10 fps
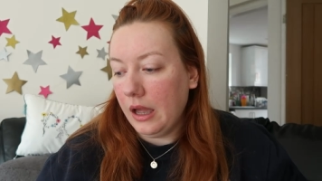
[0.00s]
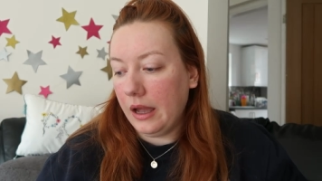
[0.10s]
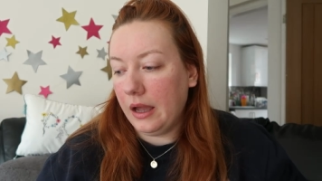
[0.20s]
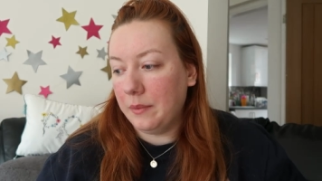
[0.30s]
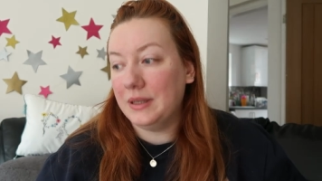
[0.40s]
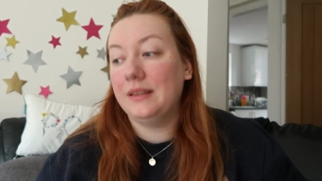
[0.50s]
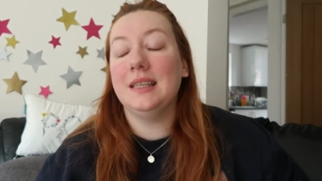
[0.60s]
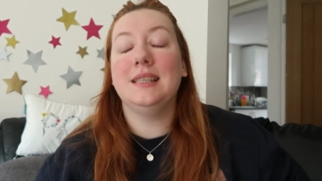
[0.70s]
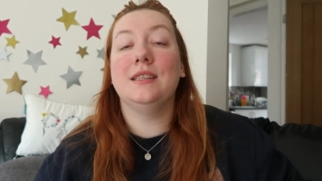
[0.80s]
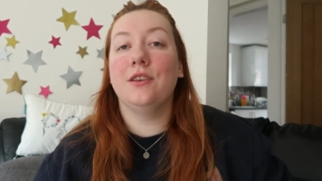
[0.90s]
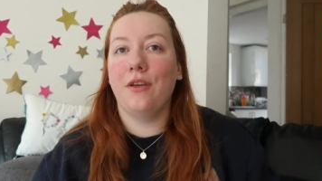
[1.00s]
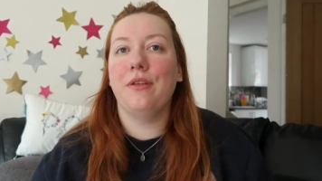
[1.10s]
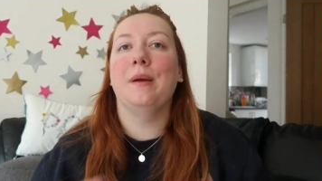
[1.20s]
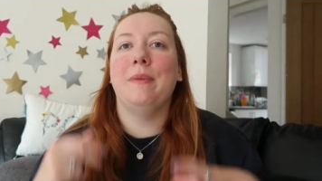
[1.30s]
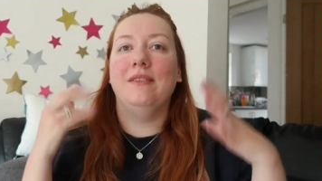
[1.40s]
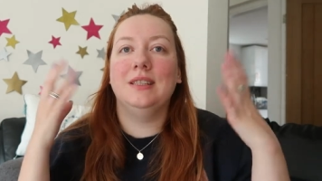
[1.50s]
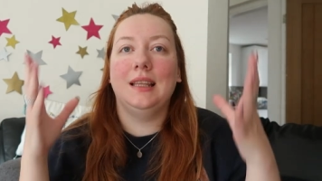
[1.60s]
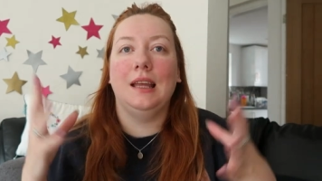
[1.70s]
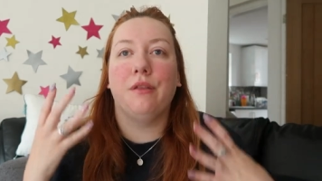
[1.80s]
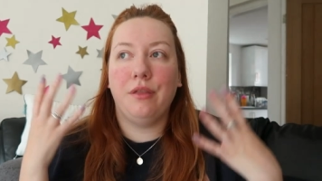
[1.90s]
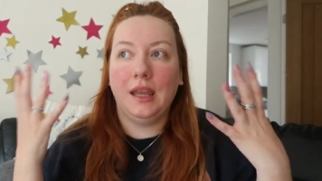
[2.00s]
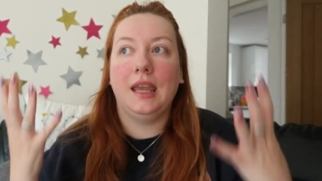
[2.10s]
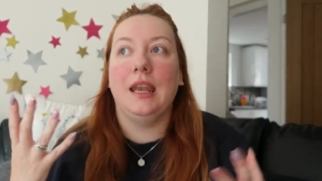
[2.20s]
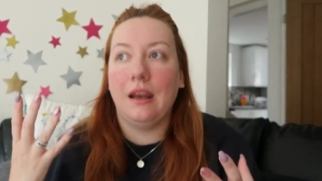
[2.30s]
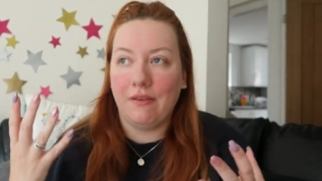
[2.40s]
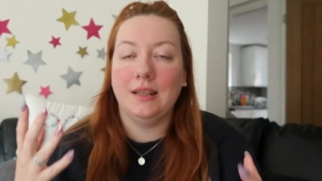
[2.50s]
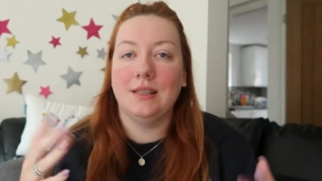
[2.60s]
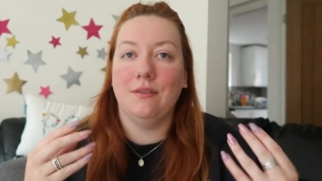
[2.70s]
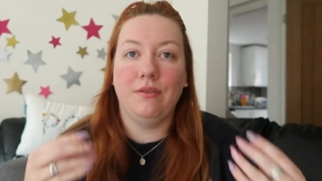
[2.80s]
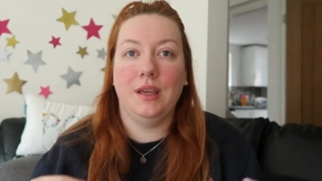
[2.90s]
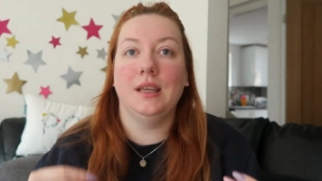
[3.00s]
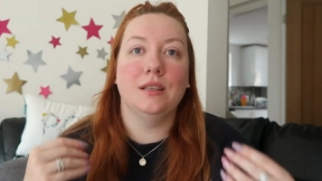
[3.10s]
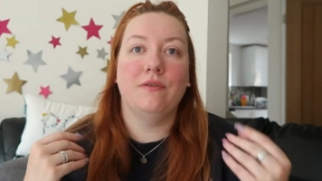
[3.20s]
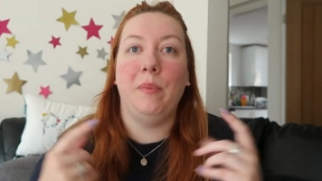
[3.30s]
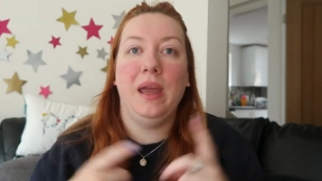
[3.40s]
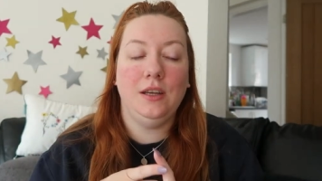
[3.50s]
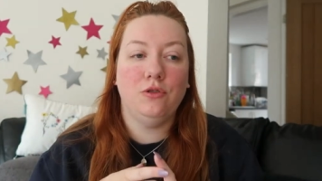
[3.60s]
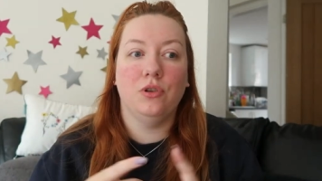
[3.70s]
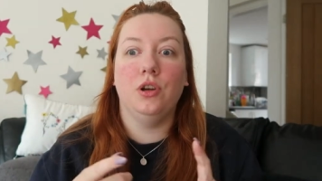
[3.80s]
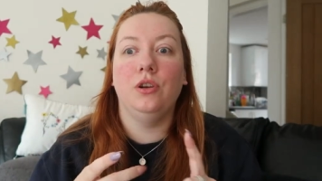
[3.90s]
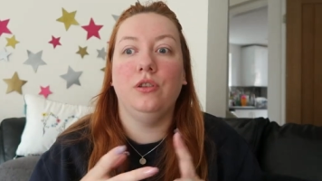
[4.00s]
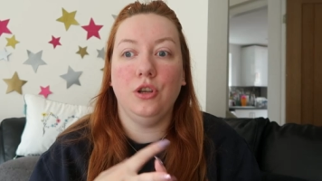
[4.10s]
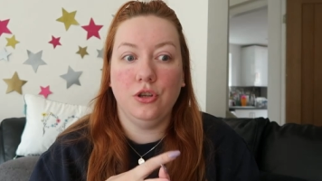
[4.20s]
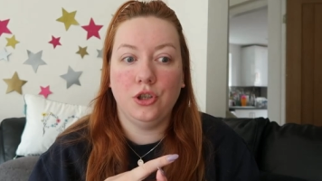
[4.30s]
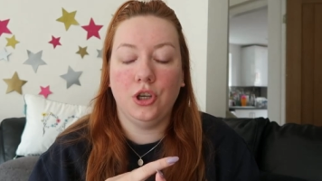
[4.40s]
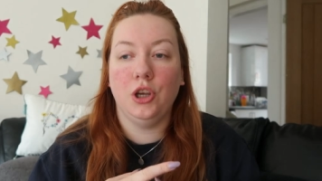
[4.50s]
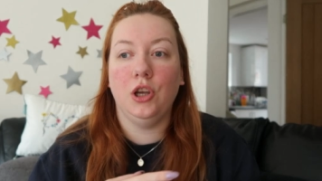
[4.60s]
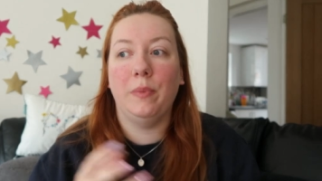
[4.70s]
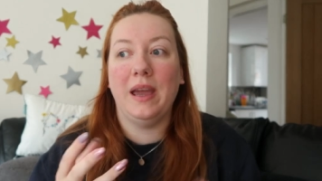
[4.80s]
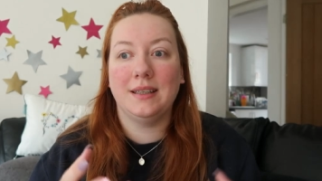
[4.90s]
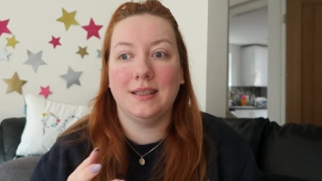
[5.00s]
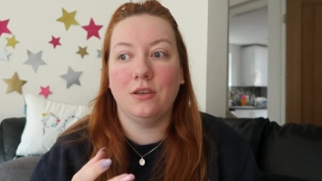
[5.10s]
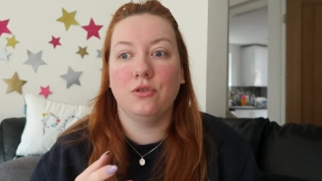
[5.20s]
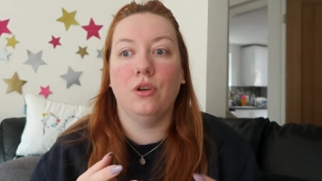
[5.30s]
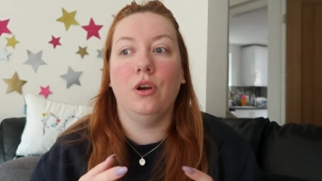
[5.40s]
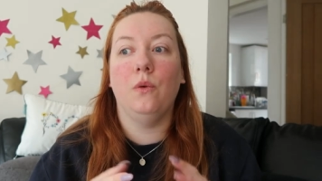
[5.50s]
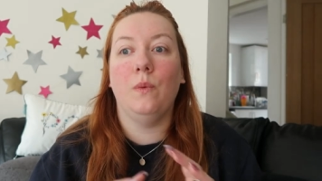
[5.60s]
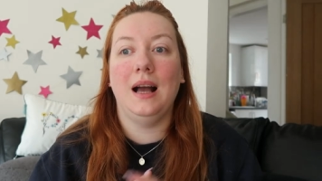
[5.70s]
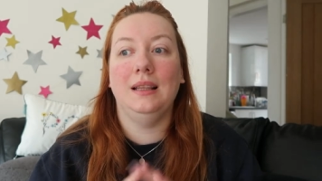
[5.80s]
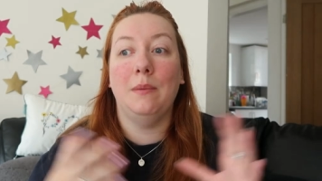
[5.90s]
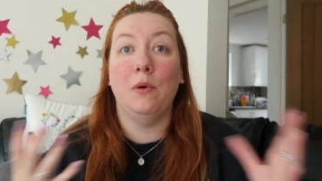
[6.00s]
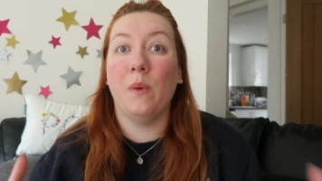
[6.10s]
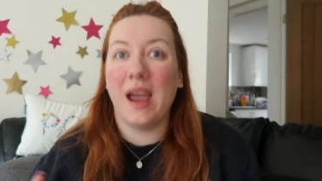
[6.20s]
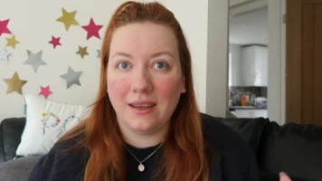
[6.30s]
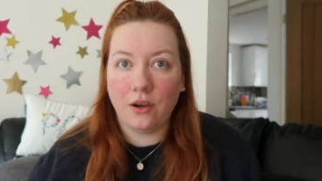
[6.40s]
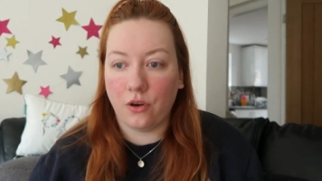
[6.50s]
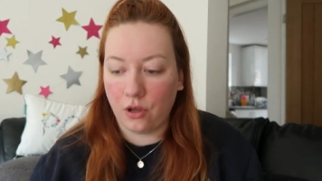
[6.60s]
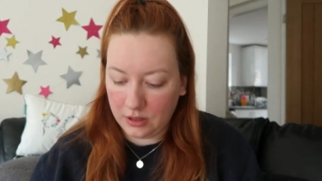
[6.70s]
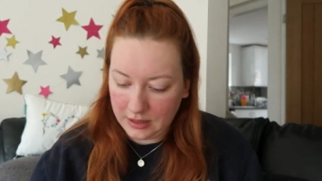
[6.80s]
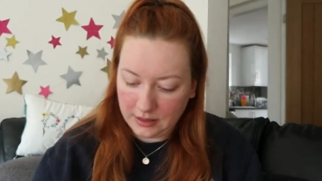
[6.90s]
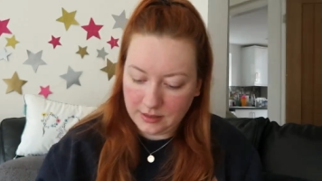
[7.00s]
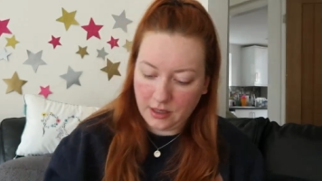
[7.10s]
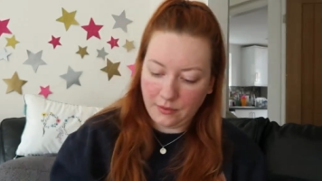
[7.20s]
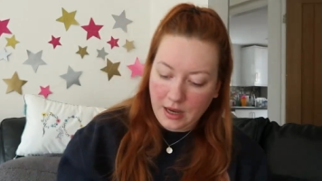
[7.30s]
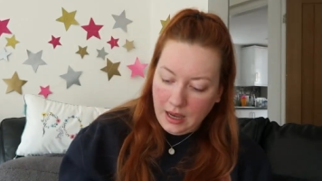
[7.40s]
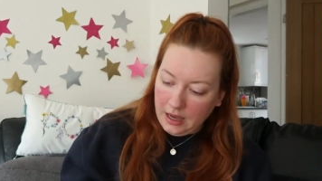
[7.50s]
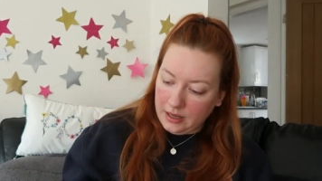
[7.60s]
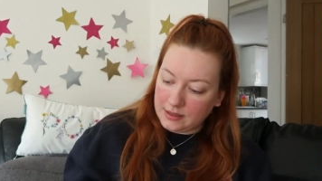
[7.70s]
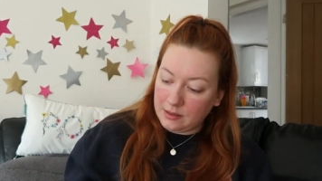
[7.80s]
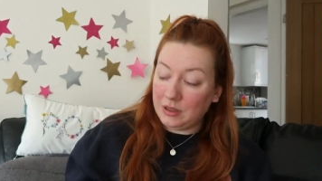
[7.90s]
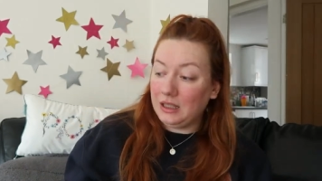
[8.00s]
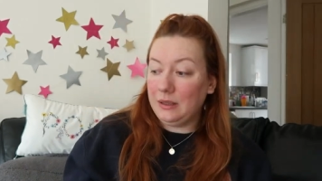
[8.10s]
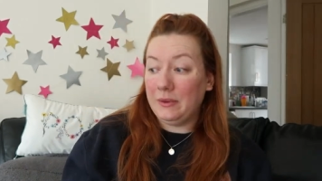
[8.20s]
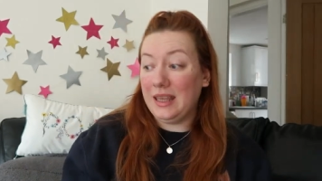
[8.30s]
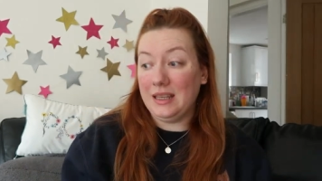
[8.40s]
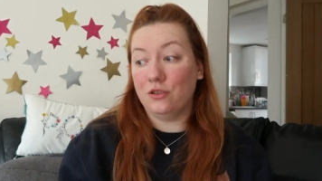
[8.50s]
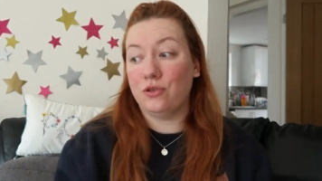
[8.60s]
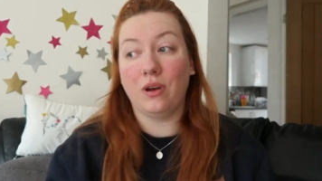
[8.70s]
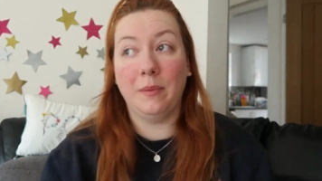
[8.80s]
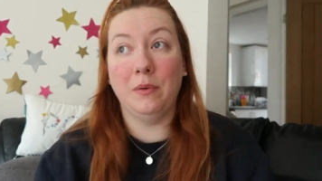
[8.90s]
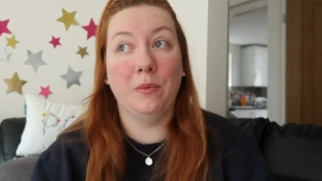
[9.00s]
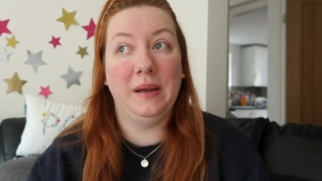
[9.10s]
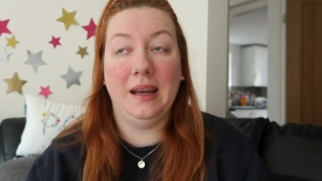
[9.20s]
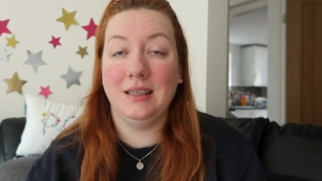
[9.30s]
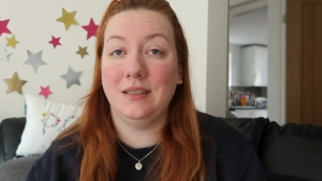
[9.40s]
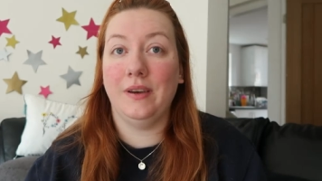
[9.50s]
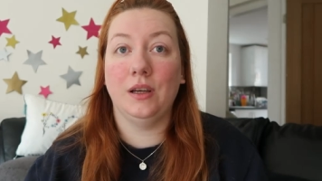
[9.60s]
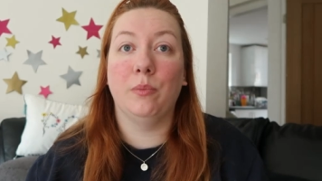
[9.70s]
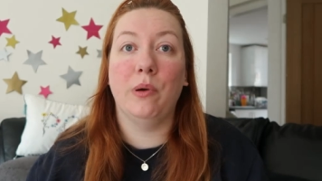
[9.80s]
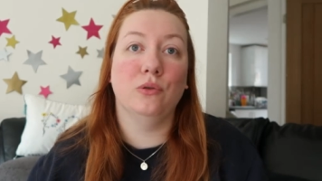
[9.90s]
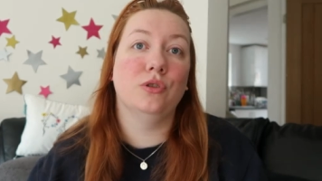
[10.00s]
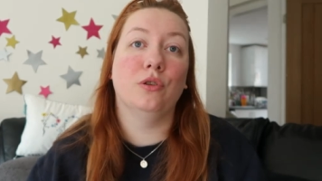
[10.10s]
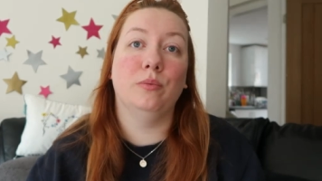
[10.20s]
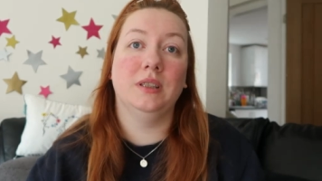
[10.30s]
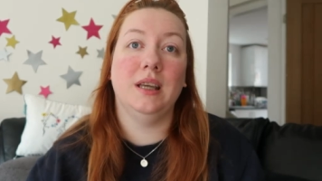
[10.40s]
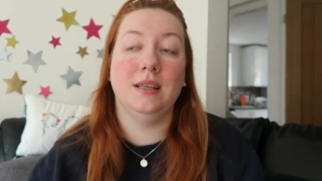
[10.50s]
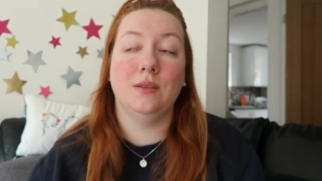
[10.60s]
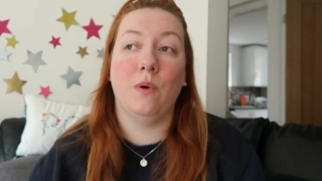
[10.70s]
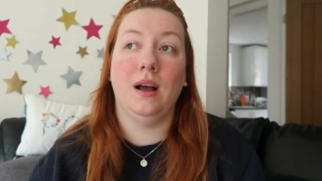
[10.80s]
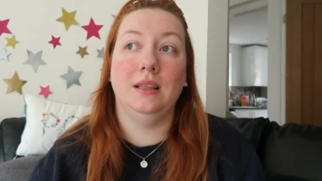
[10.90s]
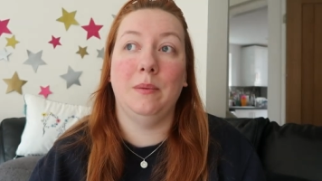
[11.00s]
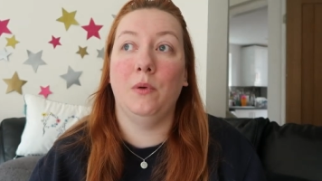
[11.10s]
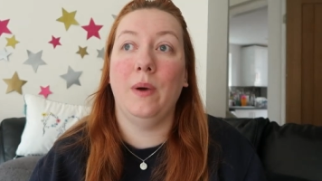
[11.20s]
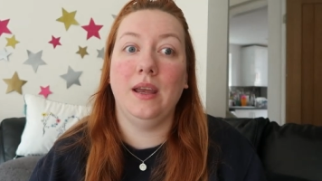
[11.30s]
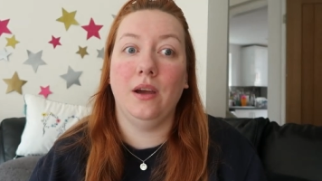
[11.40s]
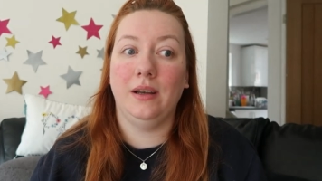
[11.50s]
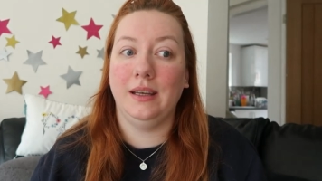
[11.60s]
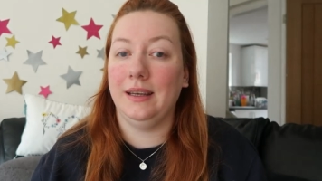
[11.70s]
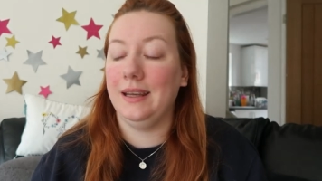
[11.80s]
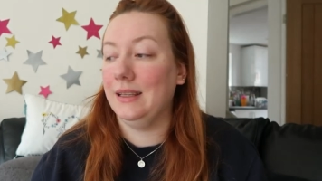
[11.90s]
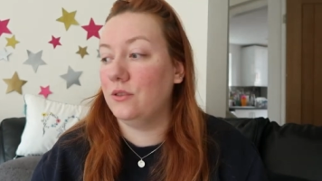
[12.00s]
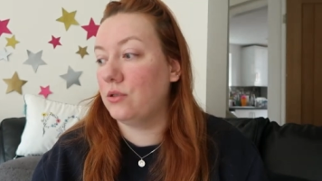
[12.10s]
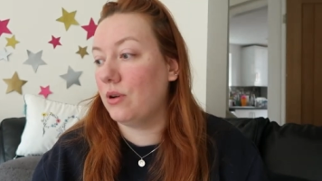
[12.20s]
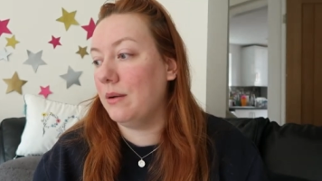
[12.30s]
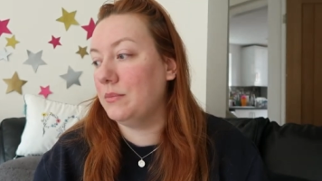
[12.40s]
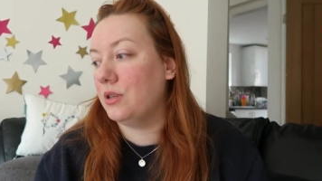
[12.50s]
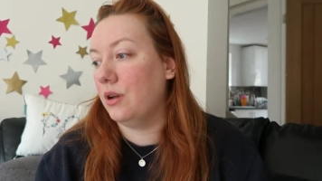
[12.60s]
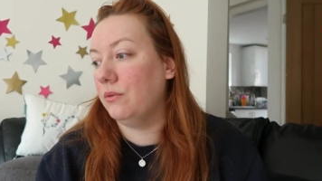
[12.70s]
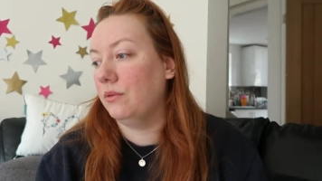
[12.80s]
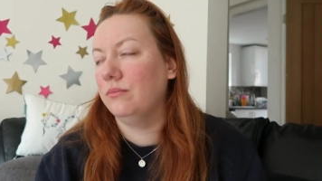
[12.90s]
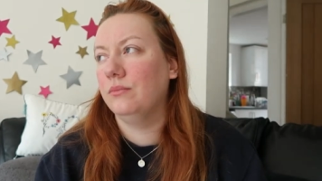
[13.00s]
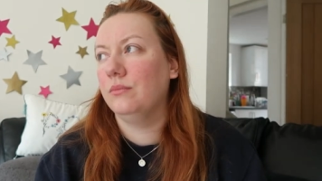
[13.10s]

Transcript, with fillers: Um, this is the other thing, I'm having to like think in advance of things for Patreon, YouTube, etc. while I'm away on holiday. So uh, similarly with Instagram, it would be nice if I could post a couple days while I'm away on Instagram. So